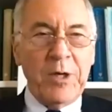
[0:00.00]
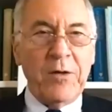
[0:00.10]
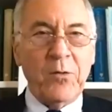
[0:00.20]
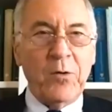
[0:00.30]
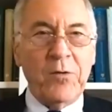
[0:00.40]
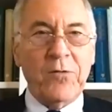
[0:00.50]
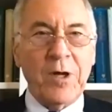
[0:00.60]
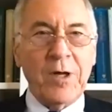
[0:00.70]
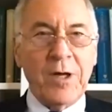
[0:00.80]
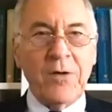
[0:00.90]
In other words,
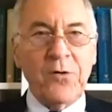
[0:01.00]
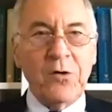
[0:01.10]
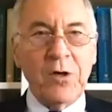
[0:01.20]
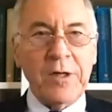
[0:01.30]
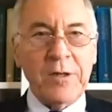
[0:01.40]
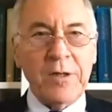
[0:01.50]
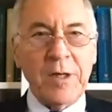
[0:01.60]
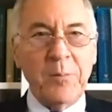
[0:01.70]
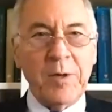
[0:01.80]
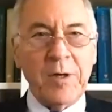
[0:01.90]
if you look at the
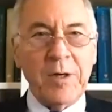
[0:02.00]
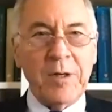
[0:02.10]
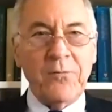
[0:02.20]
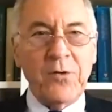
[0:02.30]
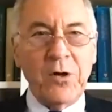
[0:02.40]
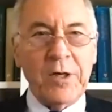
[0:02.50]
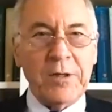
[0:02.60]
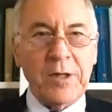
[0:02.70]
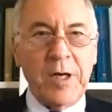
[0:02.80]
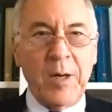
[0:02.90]
com- if you look
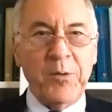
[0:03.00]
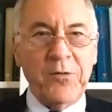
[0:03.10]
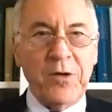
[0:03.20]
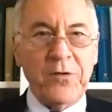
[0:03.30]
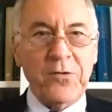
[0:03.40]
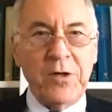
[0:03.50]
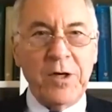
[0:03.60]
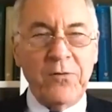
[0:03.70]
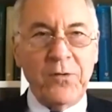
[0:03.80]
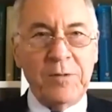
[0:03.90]
at the composition
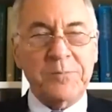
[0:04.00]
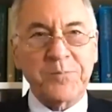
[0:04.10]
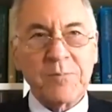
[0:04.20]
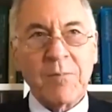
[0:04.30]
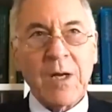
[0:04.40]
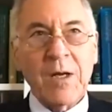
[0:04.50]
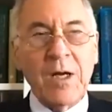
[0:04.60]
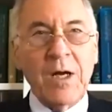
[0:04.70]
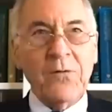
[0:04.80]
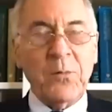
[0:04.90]
of a
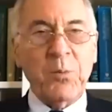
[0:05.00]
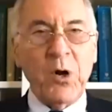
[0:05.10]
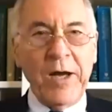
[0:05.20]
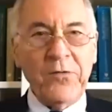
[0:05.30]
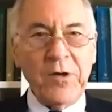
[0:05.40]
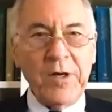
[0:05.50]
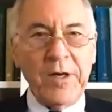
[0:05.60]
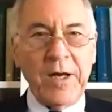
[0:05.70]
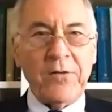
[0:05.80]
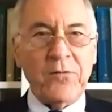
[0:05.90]
of a price
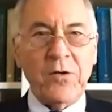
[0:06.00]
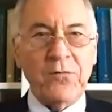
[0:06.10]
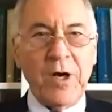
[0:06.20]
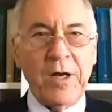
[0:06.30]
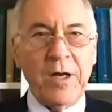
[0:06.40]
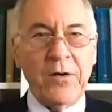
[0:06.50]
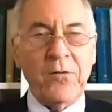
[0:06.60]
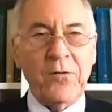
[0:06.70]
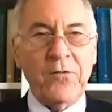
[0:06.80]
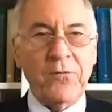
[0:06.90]
index and you've got
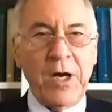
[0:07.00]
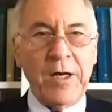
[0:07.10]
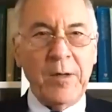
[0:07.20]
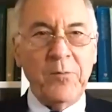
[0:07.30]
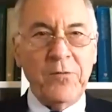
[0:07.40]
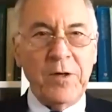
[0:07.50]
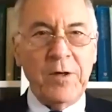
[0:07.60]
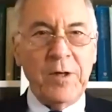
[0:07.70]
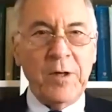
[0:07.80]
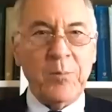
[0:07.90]
hundreds of items in
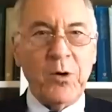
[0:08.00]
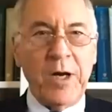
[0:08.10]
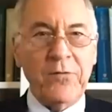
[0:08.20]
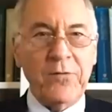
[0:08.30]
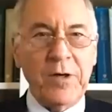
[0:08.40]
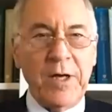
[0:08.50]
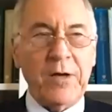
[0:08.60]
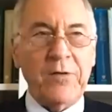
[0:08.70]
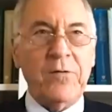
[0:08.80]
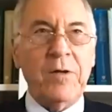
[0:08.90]
a, in a price
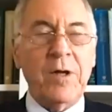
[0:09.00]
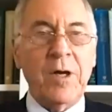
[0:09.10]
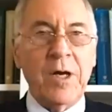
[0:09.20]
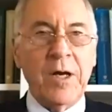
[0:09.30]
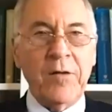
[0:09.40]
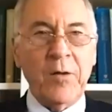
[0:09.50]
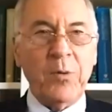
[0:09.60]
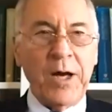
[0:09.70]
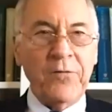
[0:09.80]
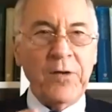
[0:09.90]
index and the, and the
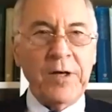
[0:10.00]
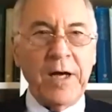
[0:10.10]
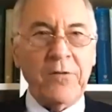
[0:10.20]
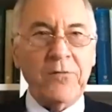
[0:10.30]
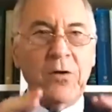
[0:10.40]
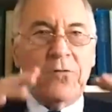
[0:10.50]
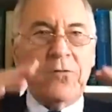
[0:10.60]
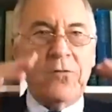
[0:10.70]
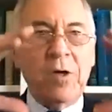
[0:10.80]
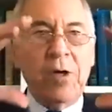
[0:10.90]
price index
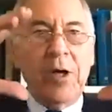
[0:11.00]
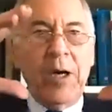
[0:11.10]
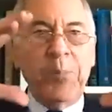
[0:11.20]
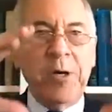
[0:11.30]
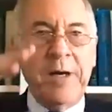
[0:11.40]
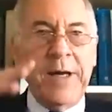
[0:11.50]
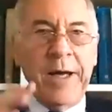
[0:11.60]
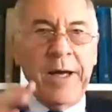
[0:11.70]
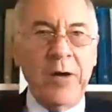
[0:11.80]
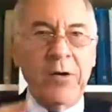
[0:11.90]
goes up and
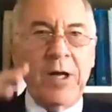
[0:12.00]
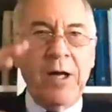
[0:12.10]
down